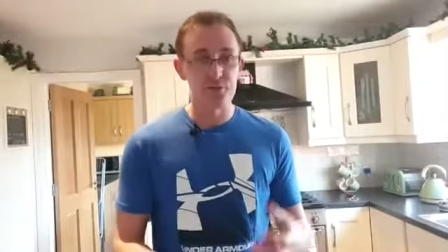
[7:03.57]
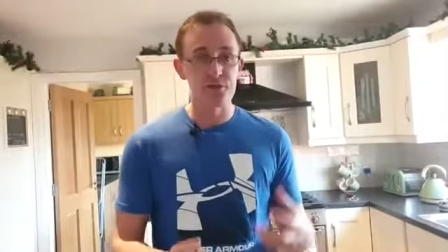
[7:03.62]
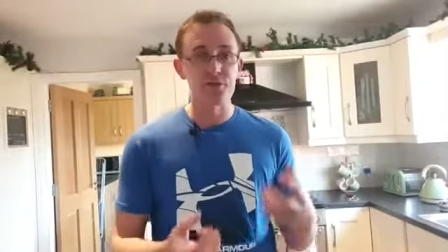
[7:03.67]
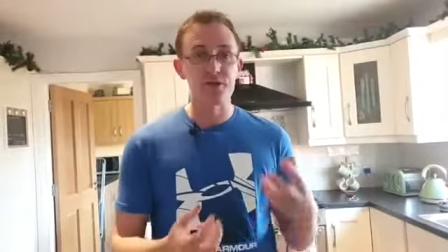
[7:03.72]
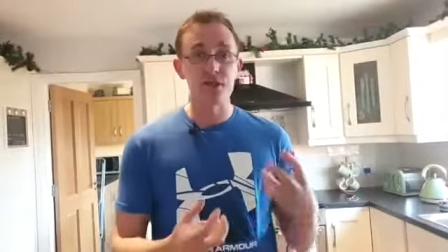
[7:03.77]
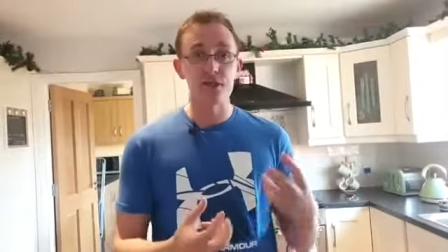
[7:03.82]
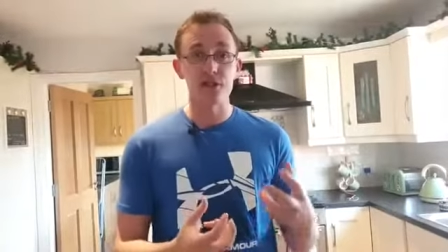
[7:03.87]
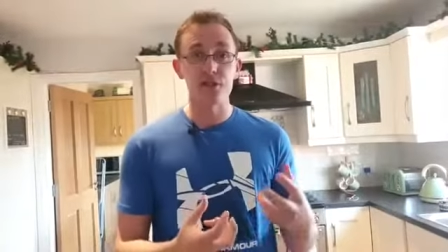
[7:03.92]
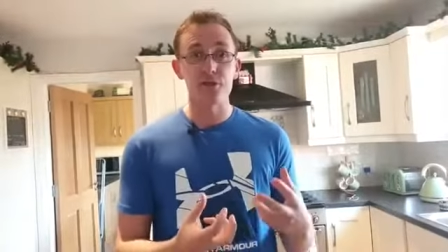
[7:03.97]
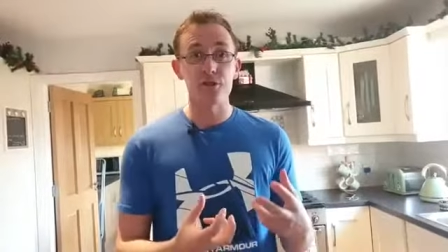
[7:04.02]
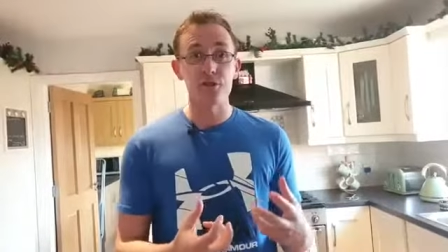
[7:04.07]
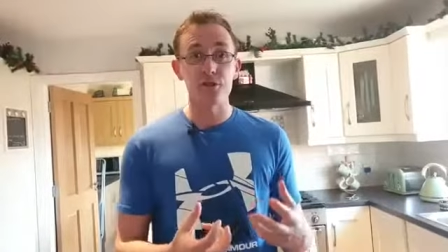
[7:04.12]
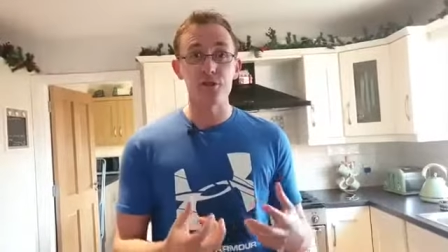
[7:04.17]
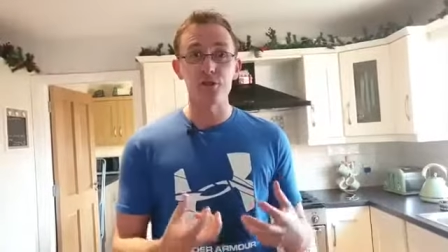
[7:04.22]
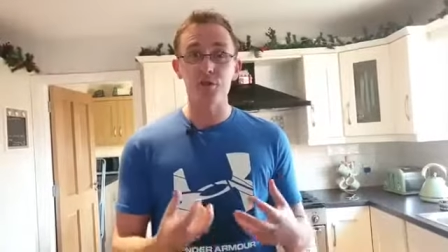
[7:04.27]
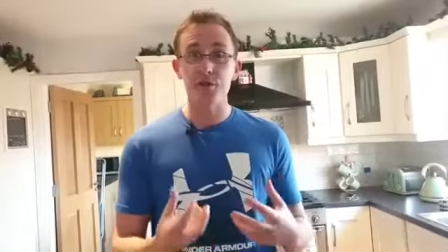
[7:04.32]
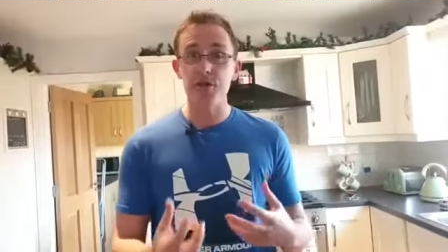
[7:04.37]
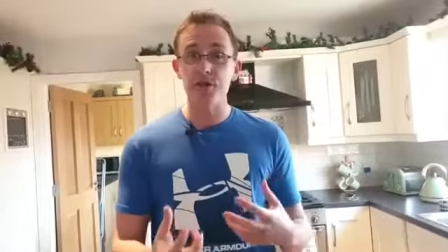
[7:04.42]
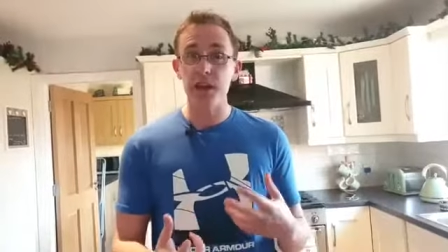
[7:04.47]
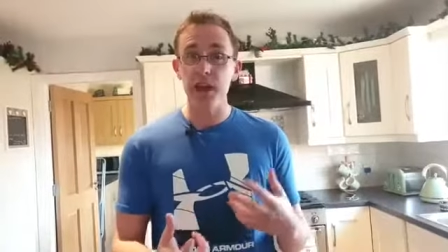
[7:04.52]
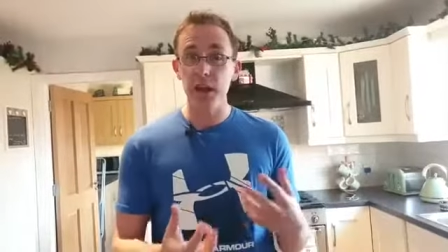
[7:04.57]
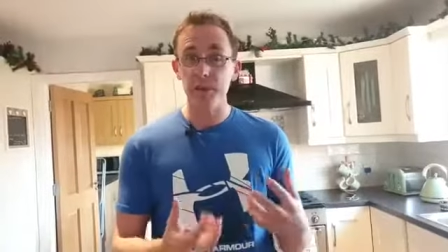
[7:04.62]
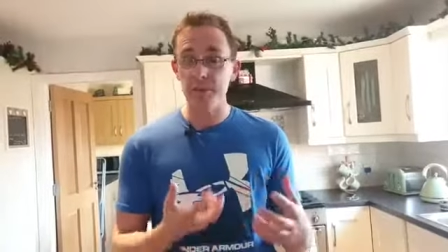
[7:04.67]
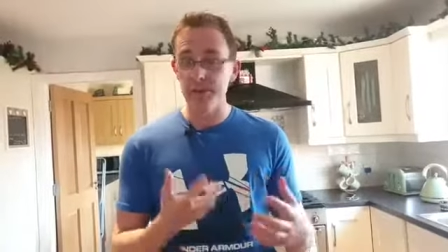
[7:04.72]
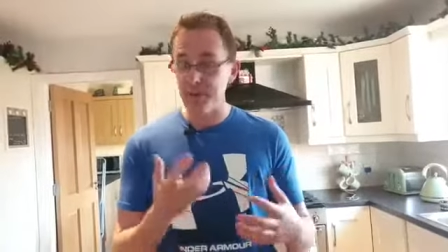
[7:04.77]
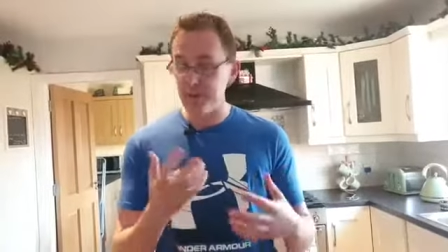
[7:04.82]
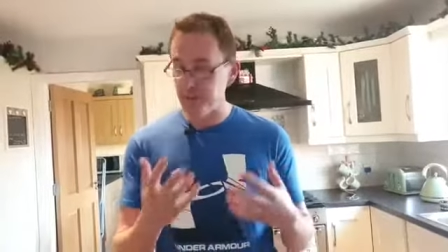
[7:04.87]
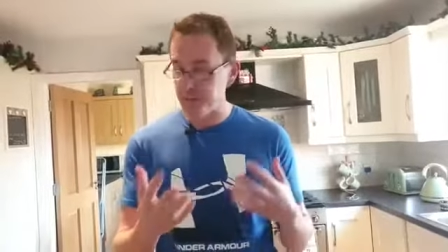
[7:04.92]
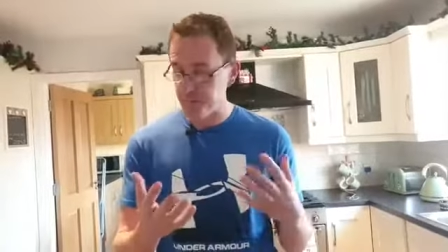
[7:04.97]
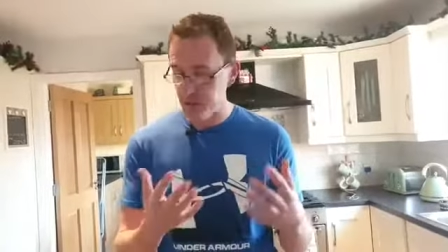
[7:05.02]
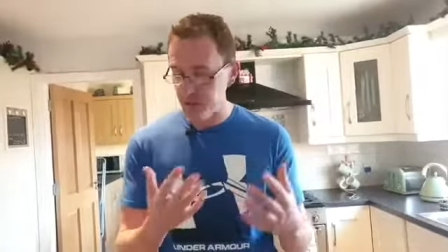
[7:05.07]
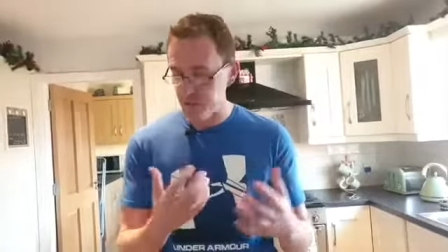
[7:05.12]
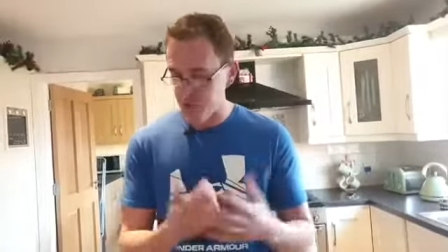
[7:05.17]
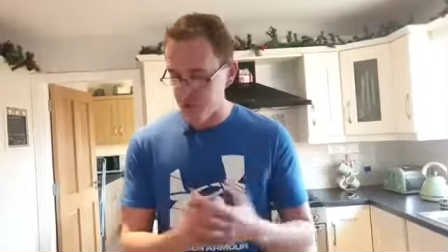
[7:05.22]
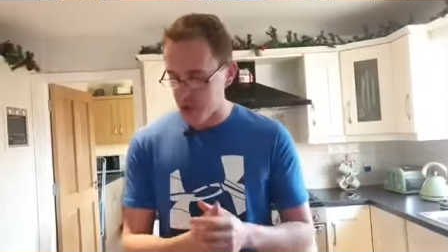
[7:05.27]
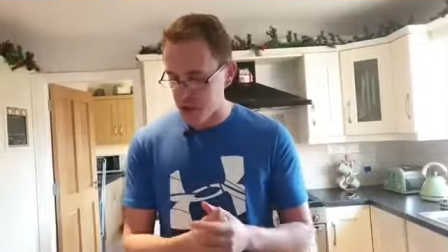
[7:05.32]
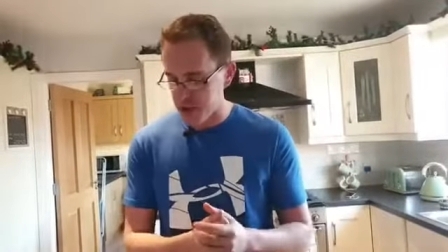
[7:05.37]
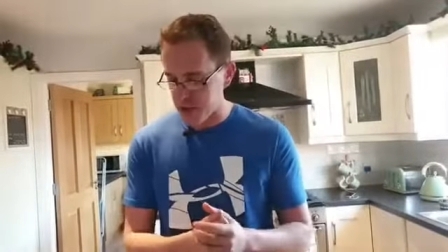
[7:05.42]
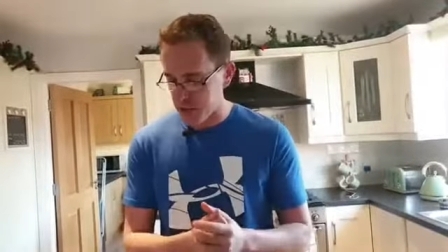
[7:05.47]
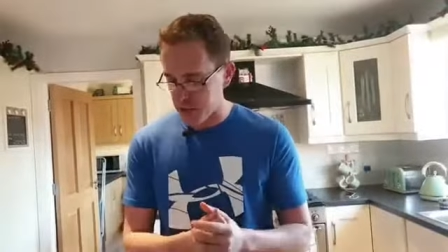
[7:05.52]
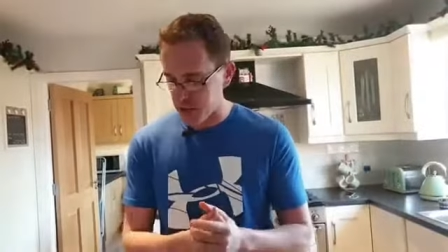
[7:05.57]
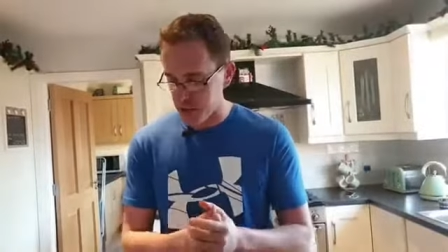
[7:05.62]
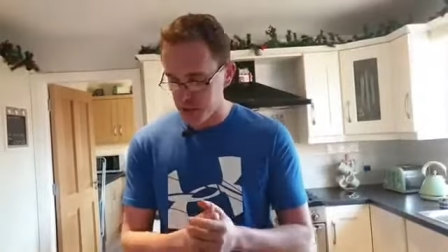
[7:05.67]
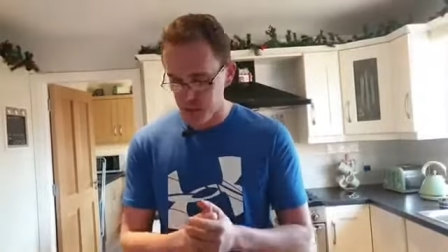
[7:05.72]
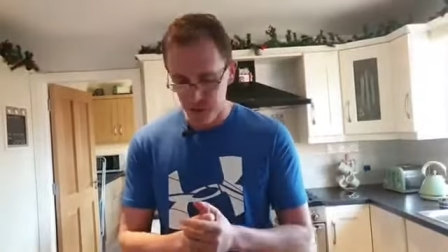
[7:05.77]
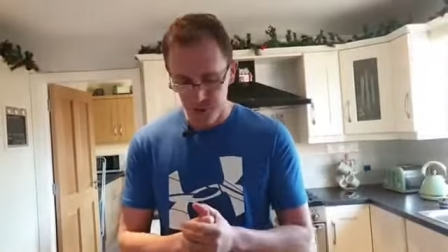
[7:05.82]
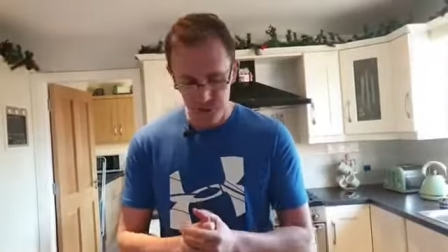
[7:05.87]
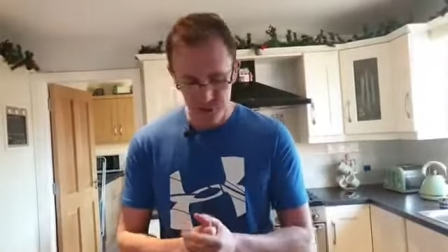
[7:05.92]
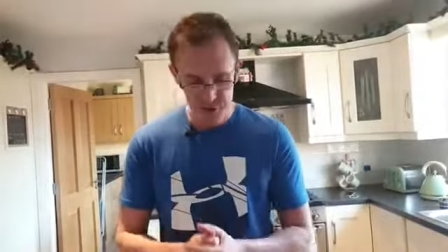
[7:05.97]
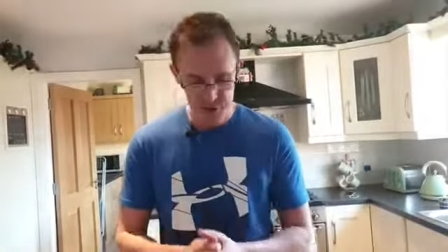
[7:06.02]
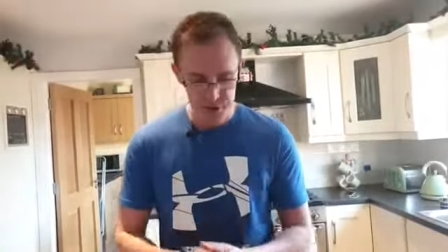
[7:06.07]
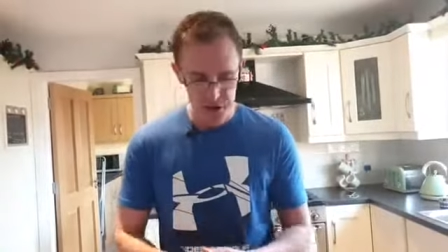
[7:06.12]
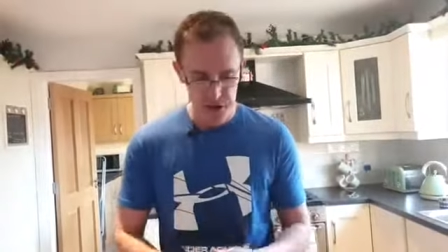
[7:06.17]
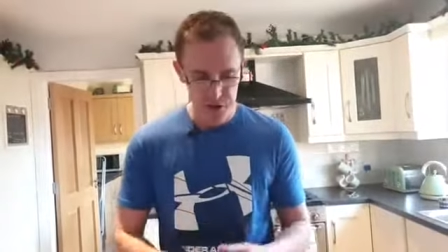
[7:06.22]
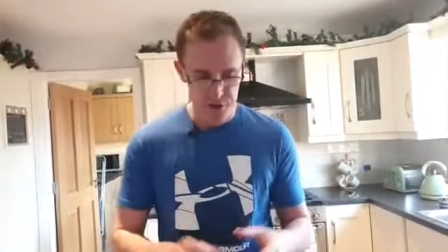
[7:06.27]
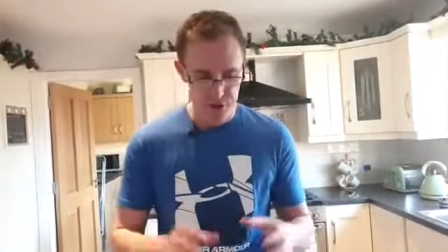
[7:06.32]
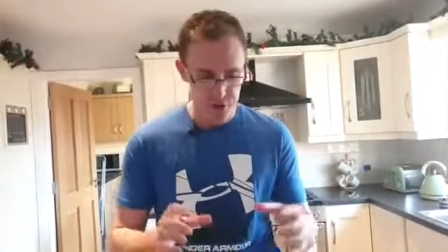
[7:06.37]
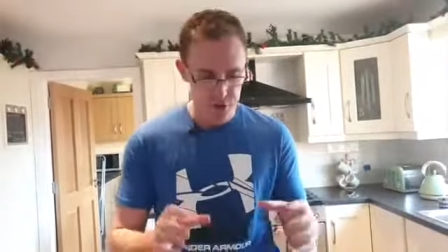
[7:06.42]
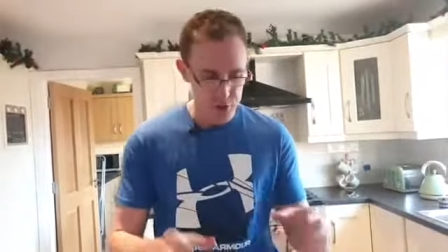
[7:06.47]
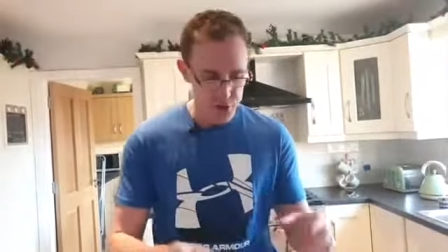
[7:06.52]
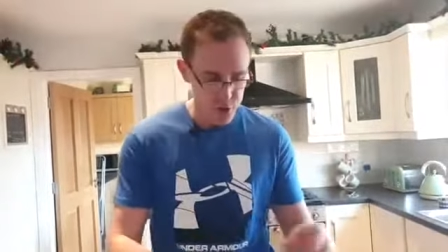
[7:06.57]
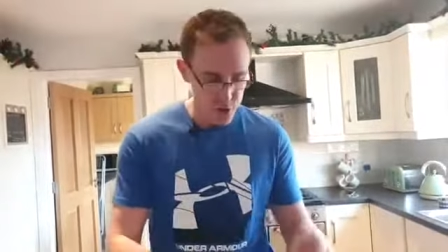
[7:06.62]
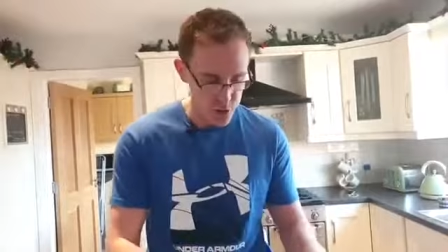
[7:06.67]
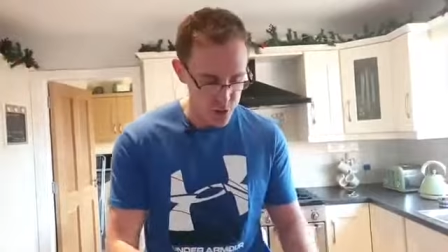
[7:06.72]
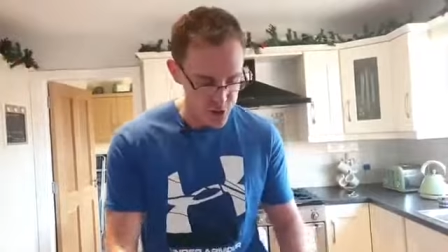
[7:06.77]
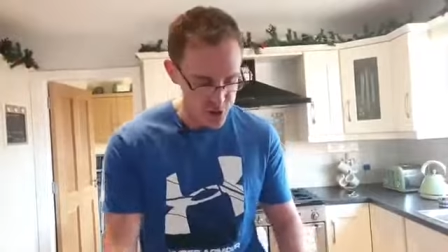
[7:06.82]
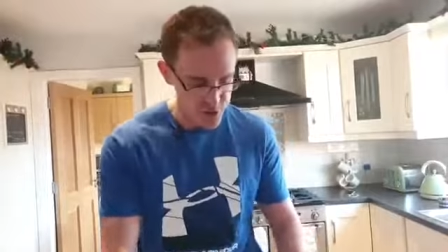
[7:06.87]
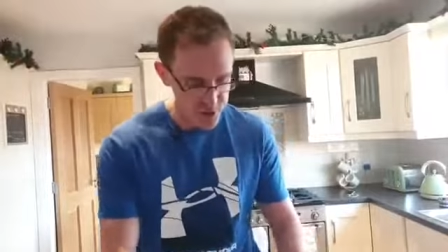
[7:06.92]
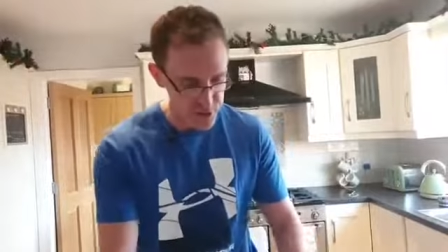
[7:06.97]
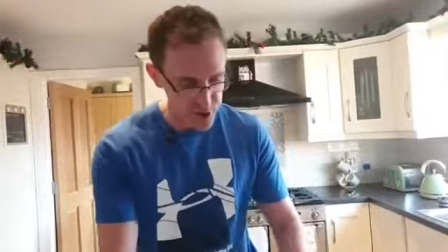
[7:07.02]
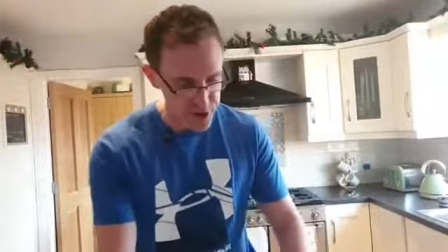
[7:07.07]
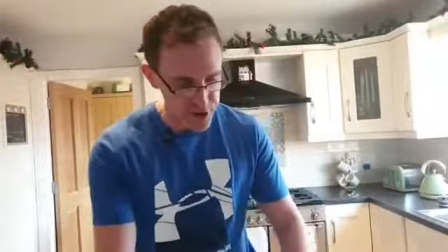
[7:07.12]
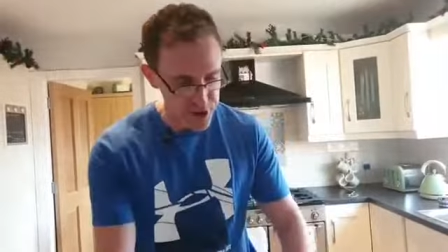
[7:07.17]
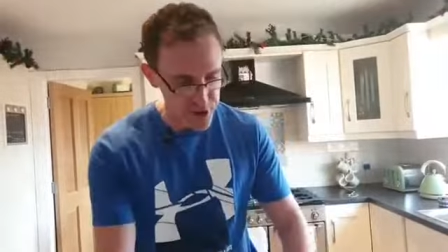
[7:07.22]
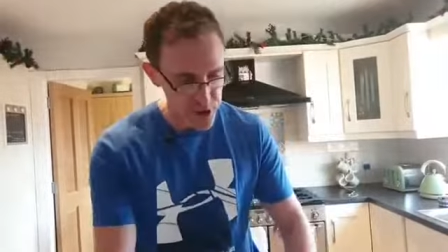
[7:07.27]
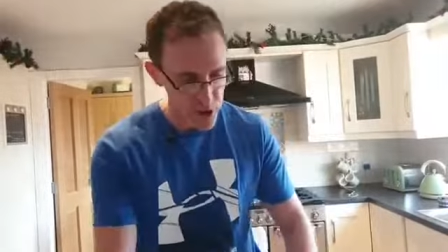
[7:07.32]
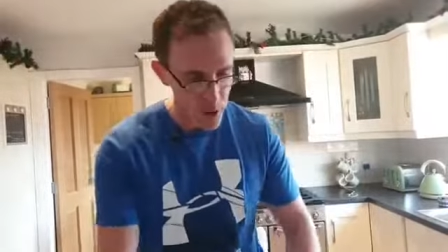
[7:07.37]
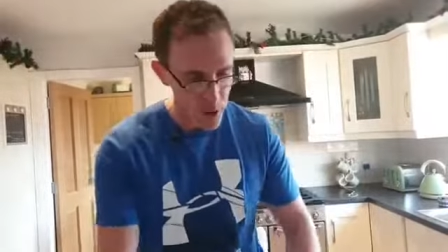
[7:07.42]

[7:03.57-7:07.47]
There's a nice crunch with the apple if you like peanut butter, as I said. So the two of those combined